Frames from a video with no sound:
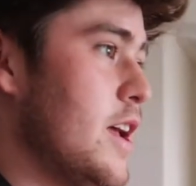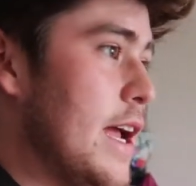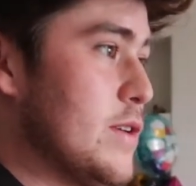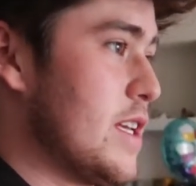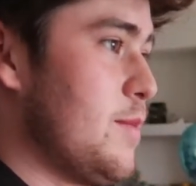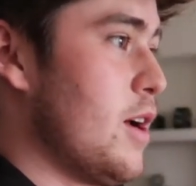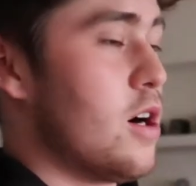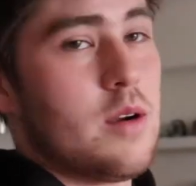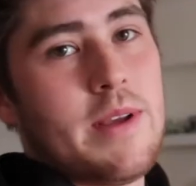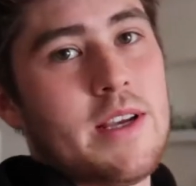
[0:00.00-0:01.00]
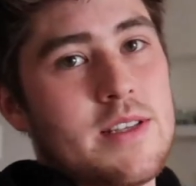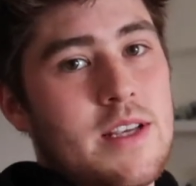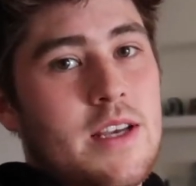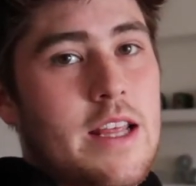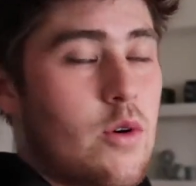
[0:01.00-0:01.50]
it was gonna be hard because
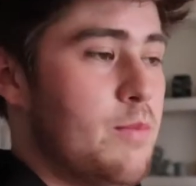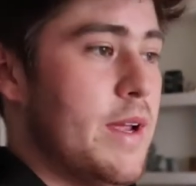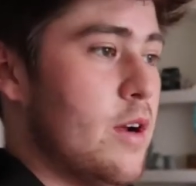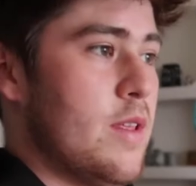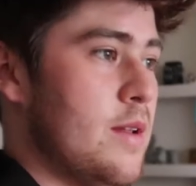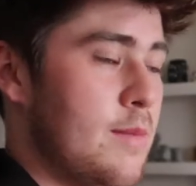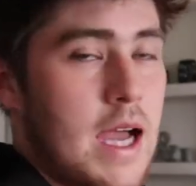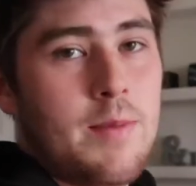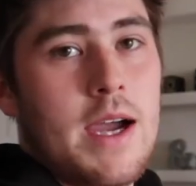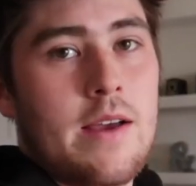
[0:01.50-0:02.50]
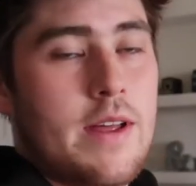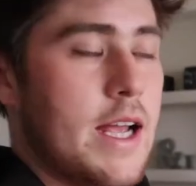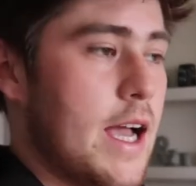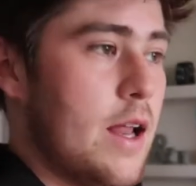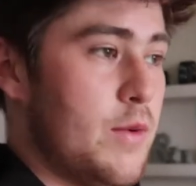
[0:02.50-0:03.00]
they were bigger than the backpack that
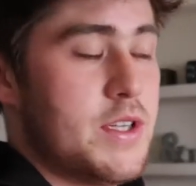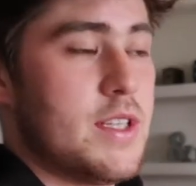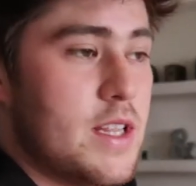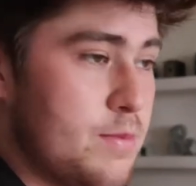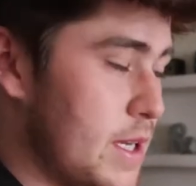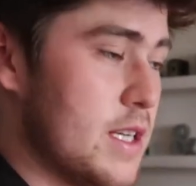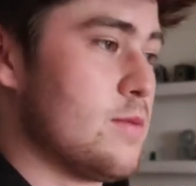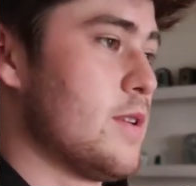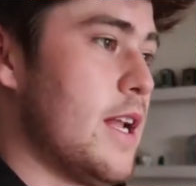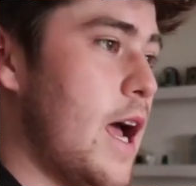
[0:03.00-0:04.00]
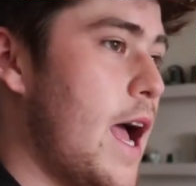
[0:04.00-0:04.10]
I had, which is like the biggest one that I